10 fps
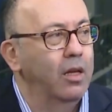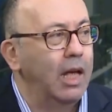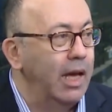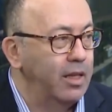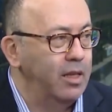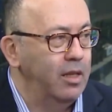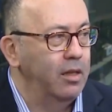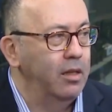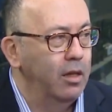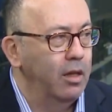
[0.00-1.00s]

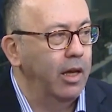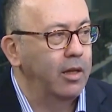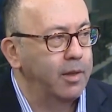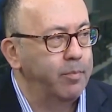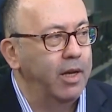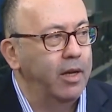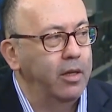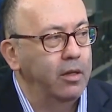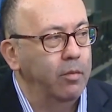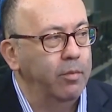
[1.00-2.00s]
hacking and spying,